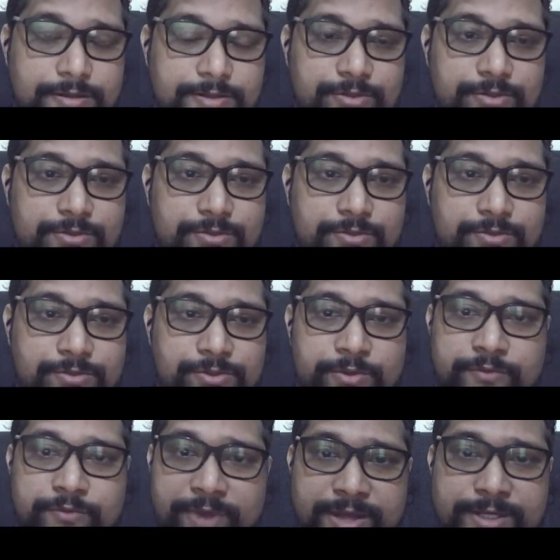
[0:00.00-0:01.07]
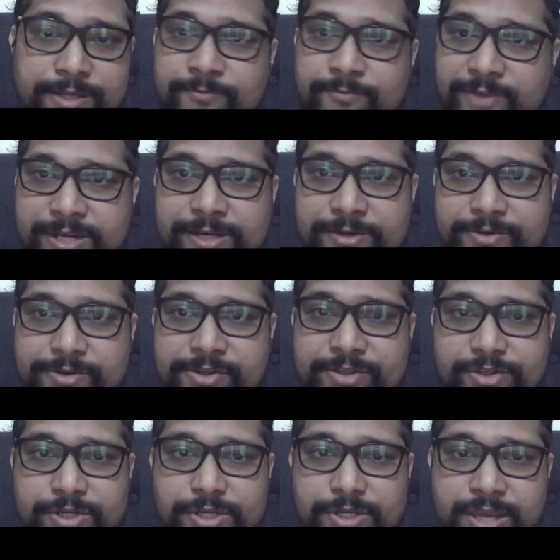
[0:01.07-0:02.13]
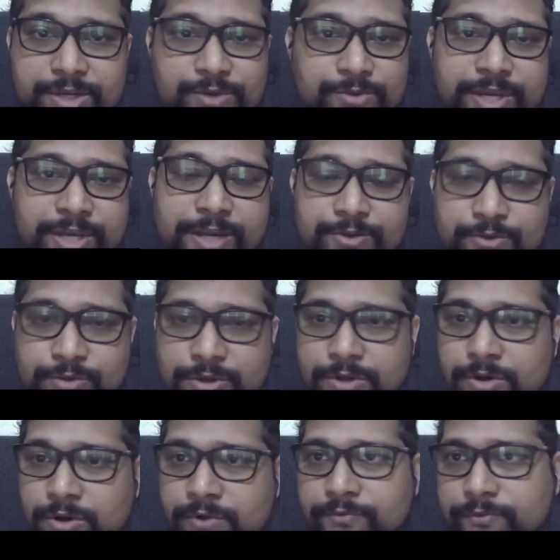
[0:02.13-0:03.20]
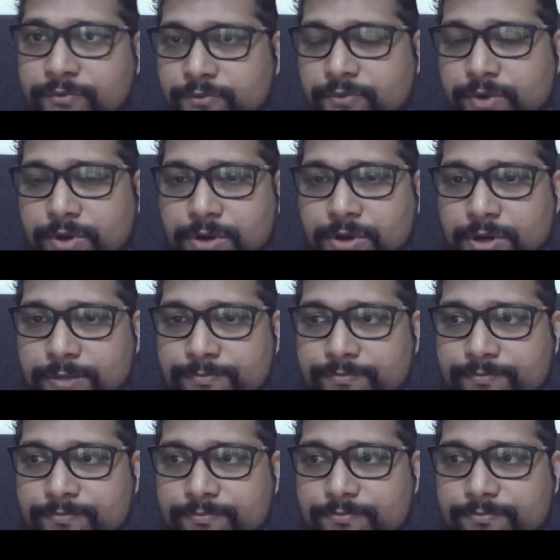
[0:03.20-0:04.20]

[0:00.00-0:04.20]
So you'll find them very interesting, and you can do a lot of